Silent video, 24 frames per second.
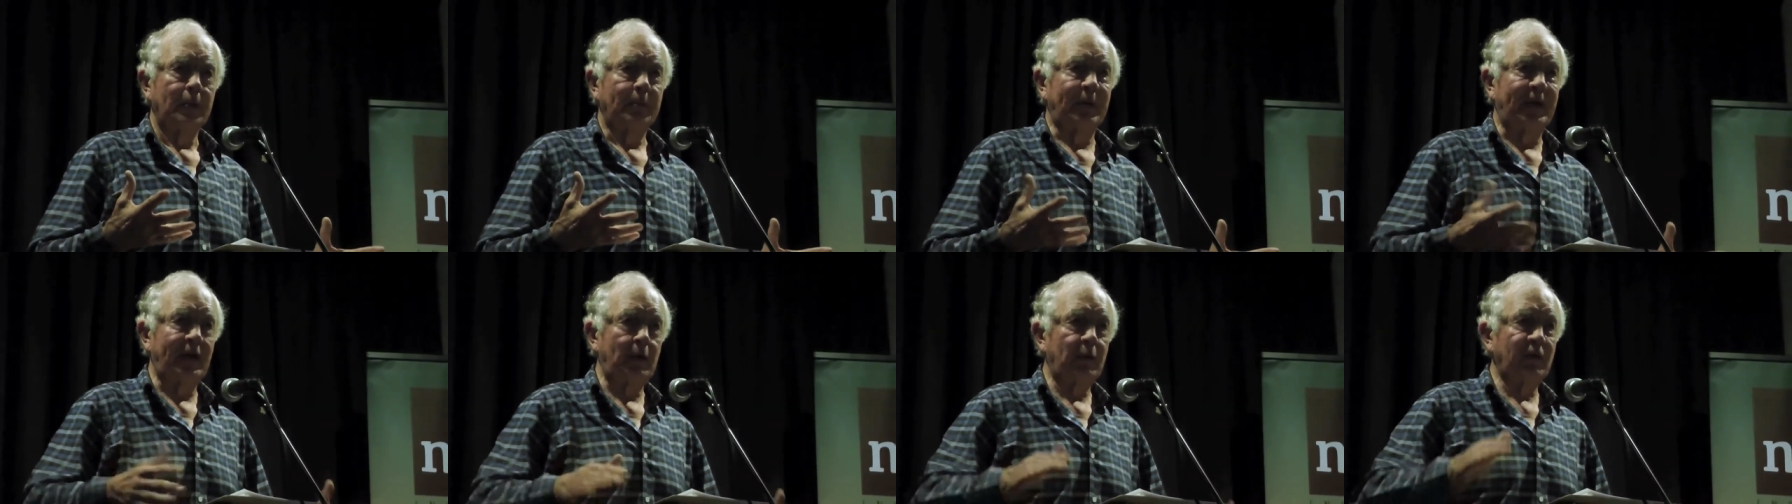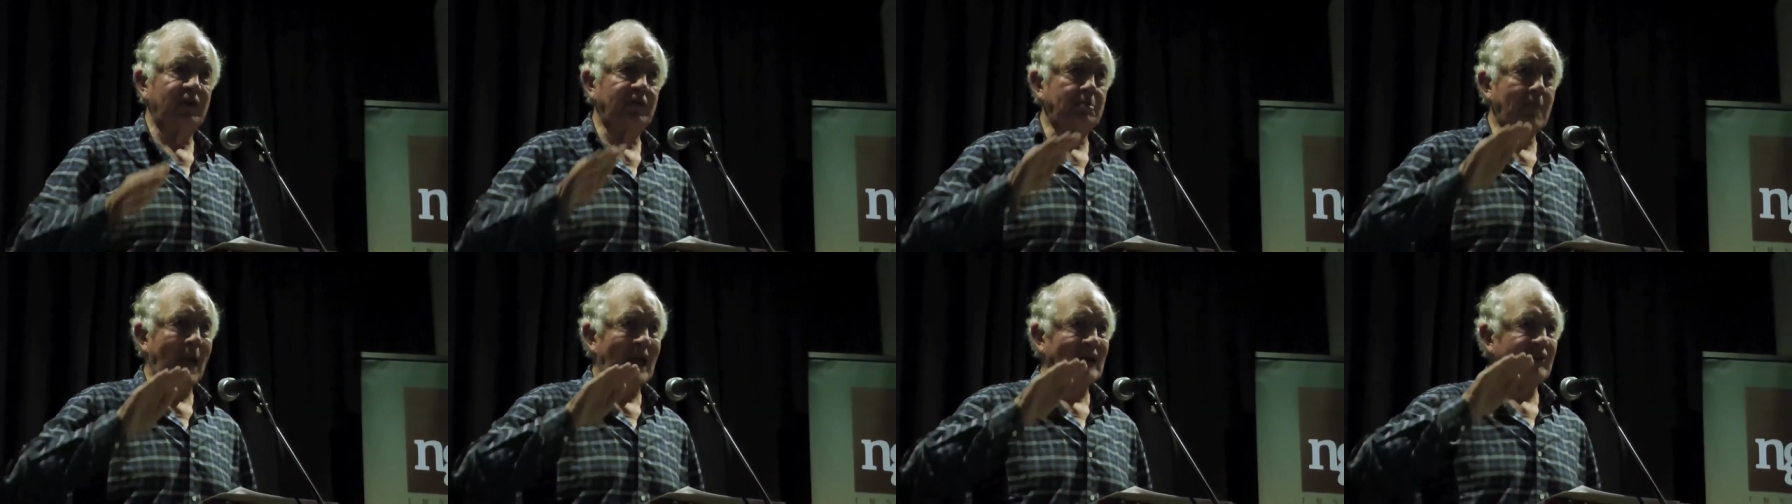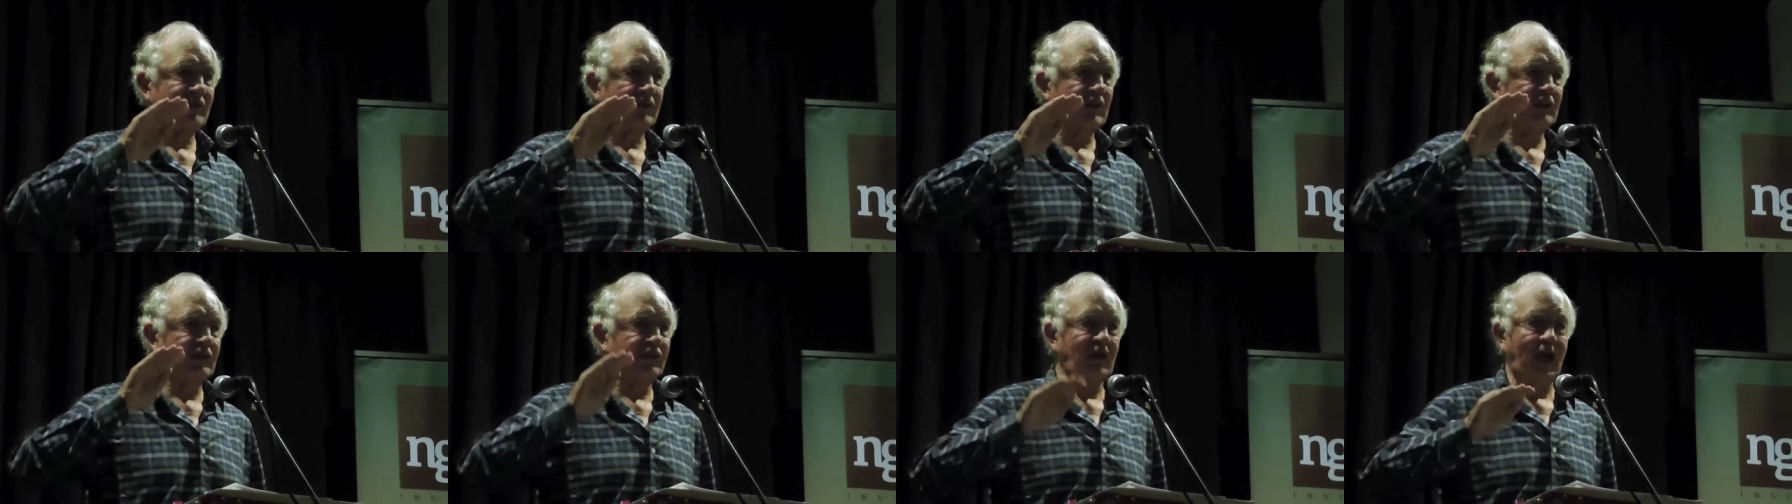but it was
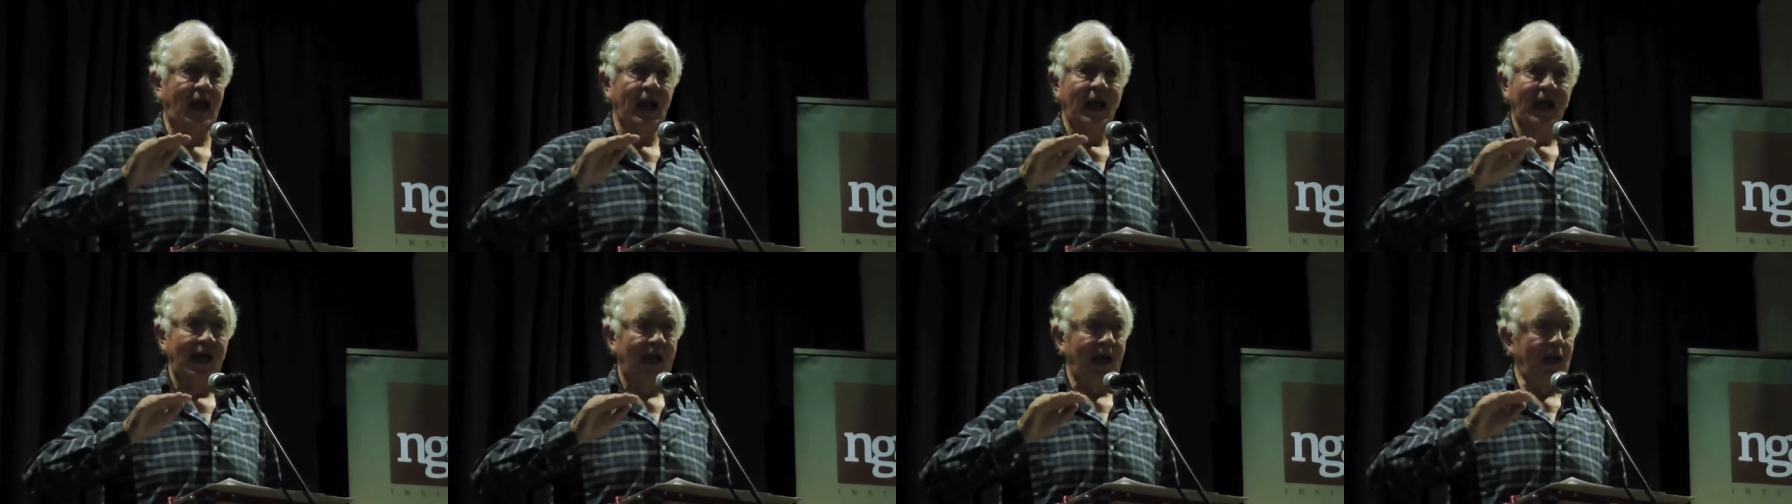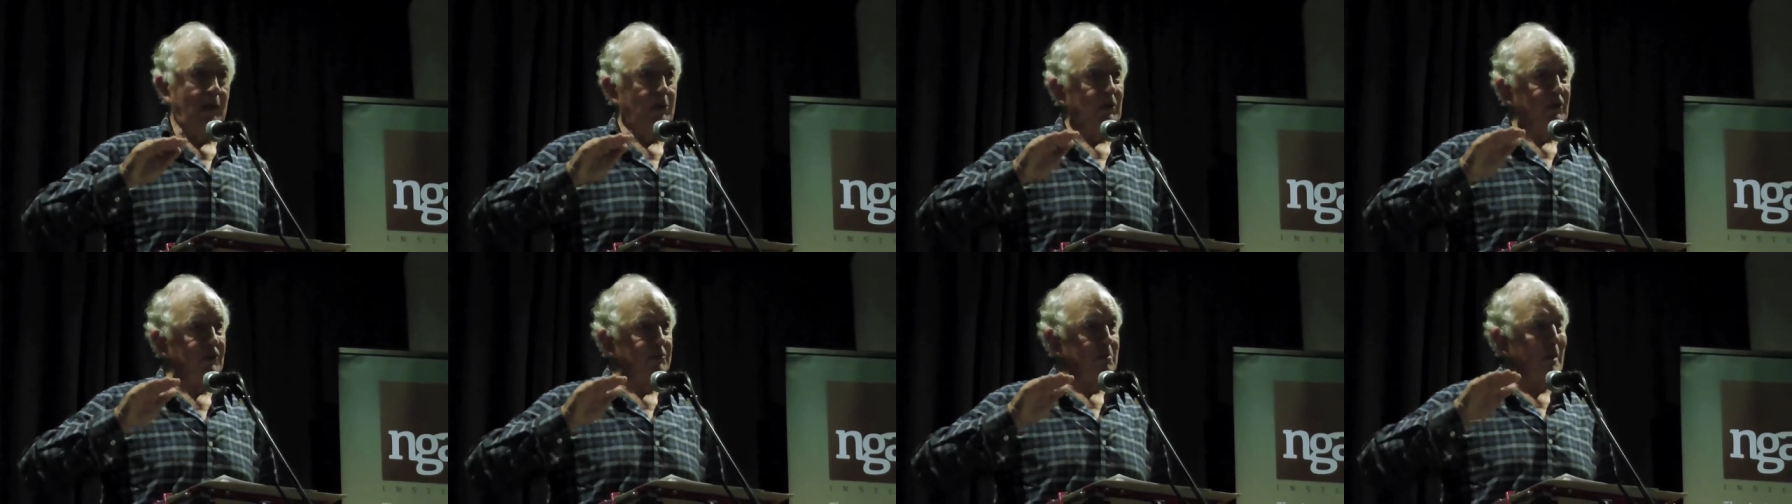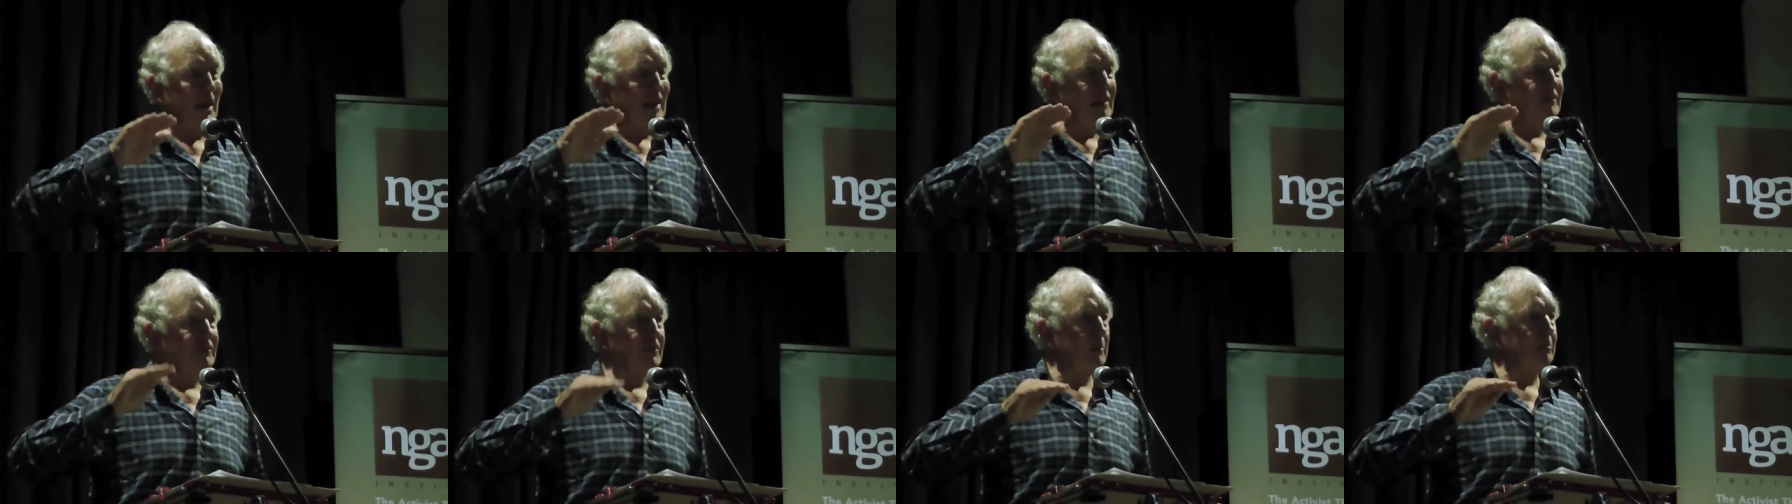meant to say it was
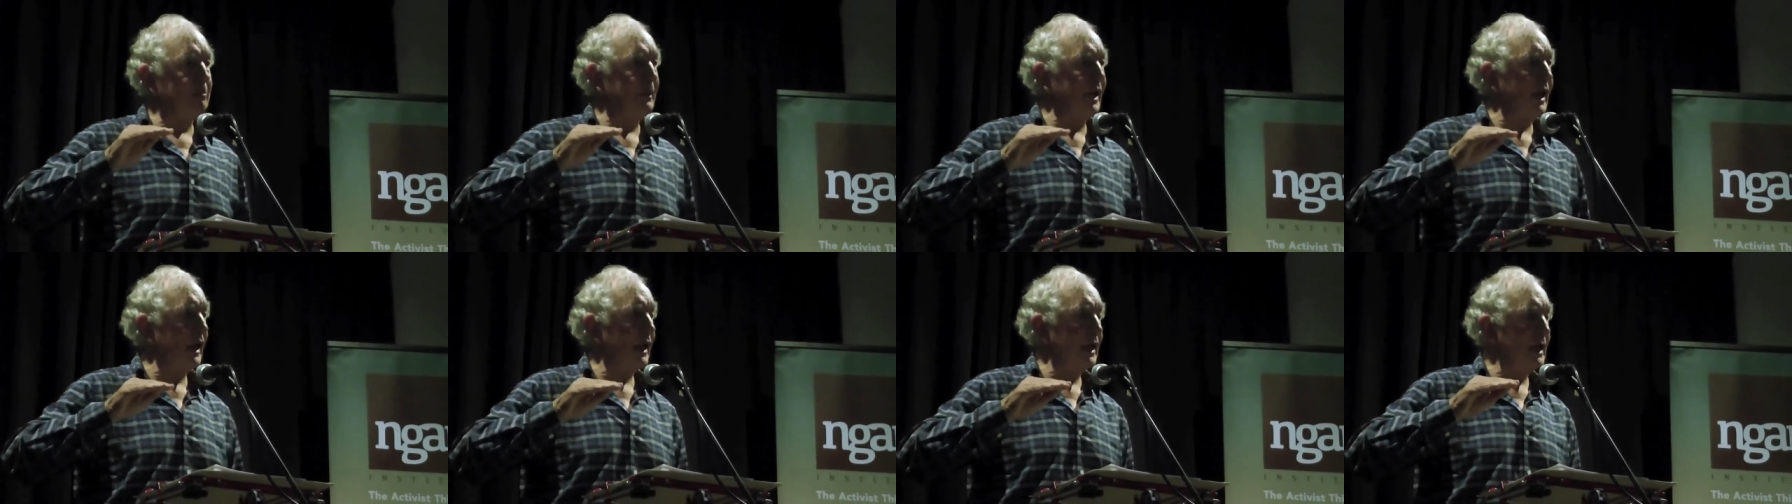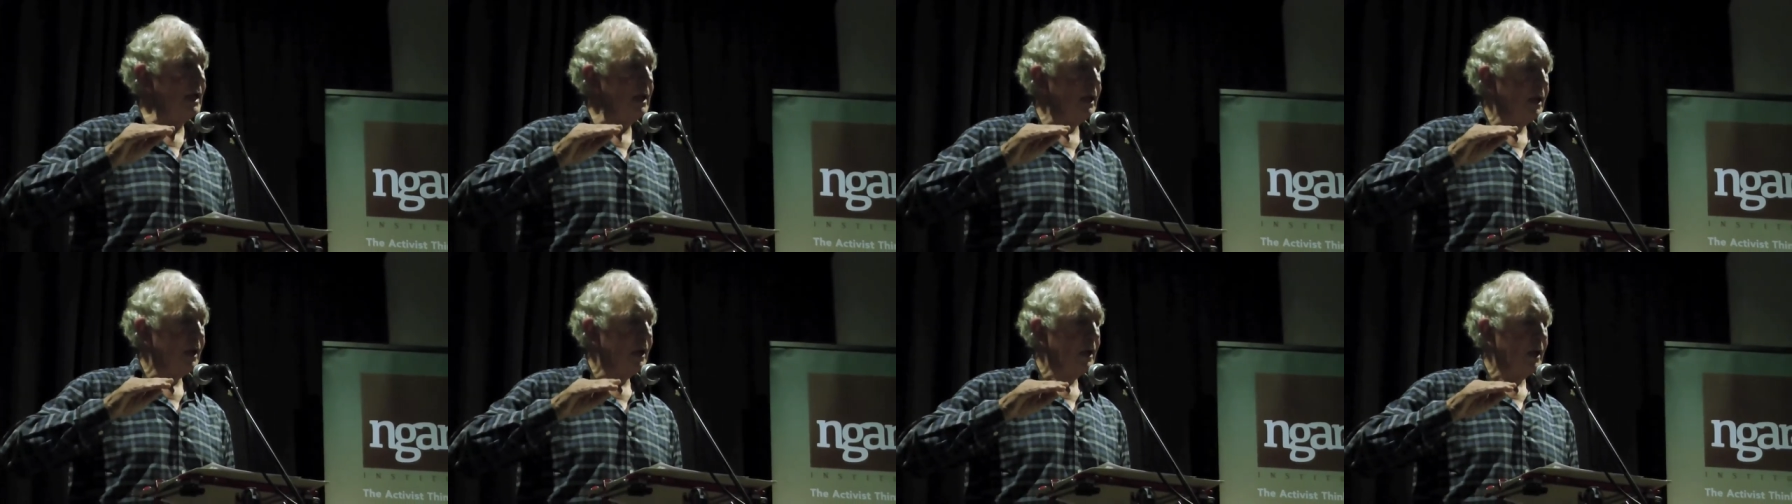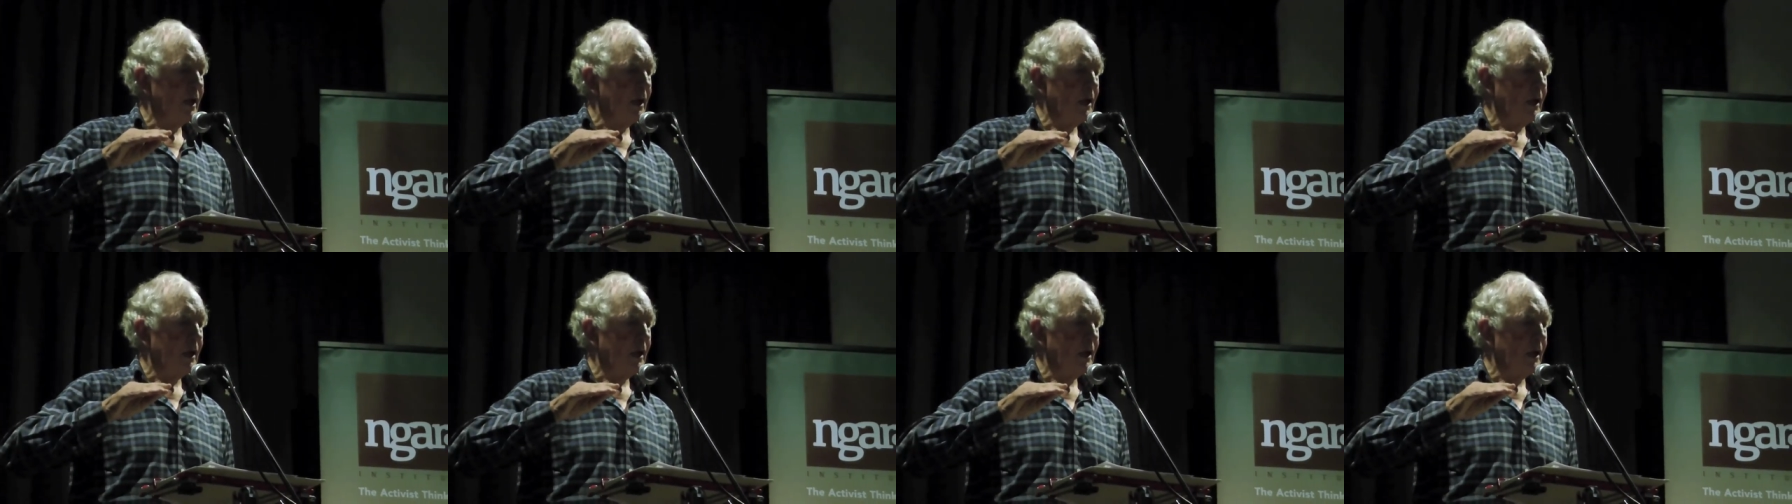meant to be